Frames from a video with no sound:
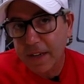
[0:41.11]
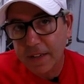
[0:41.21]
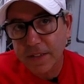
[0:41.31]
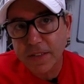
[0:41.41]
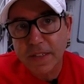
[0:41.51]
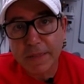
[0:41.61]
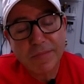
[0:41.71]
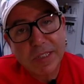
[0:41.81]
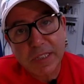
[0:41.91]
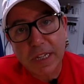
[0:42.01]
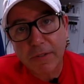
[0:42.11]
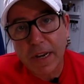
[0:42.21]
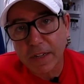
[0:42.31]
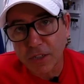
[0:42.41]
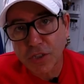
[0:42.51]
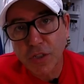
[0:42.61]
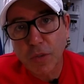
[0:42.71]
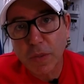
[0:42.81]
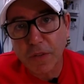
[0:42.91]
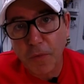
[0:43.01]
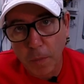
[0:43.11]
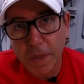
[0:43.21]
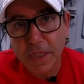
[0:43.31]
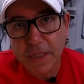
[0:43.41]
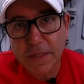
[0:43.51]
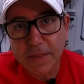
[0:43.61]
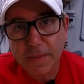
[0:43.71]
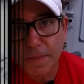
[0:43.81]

colors. Stick around, I'll show you what the formula is.